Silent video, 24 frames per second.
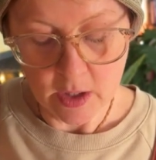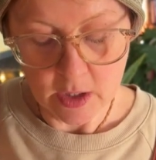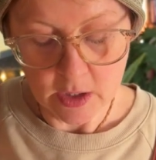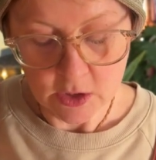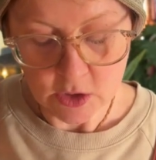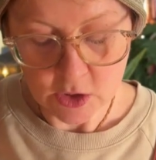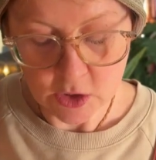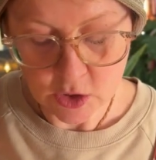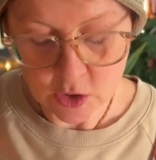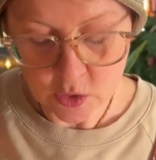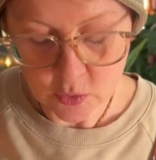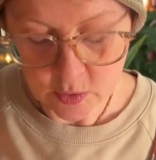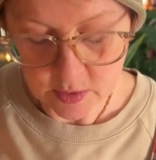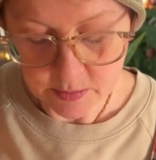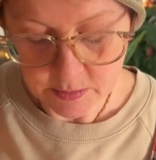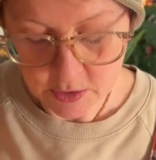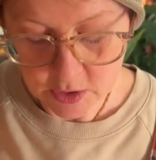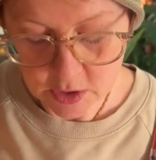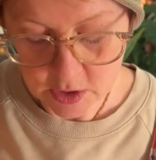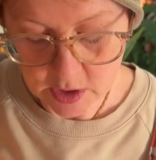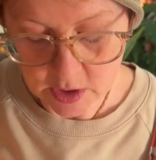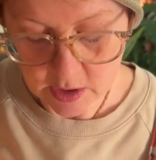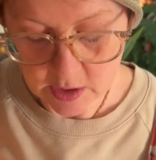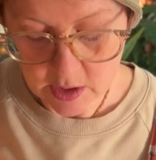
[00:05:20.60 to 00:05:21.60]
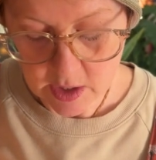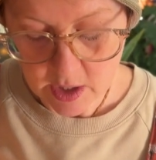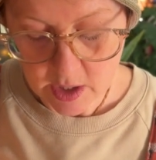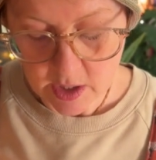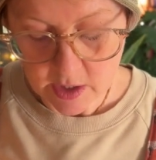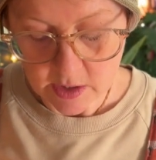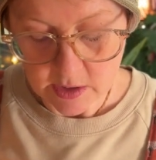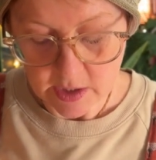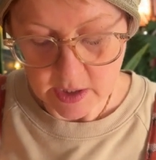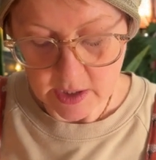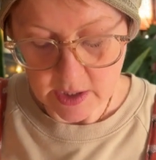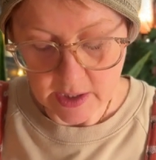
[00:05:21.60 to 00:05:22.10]
Description:
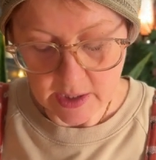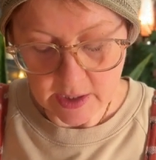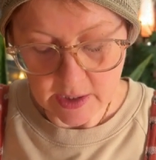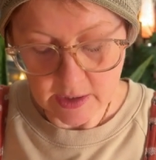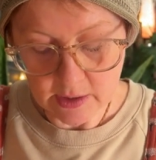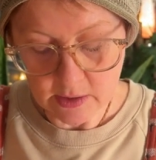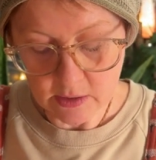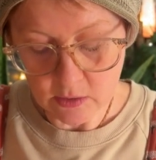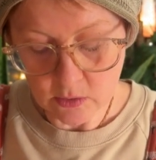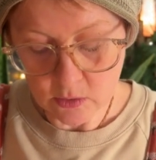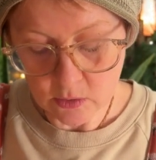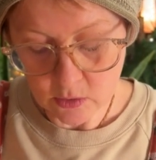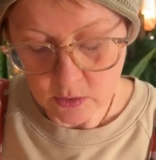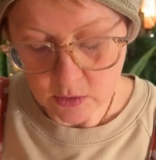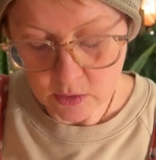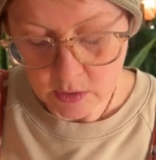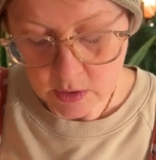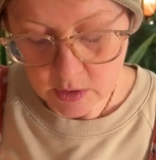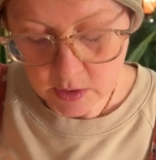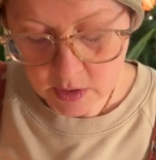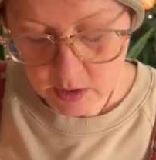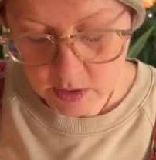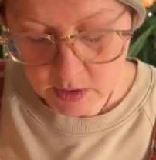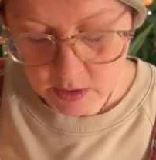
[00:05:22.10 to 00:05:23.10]
the antlered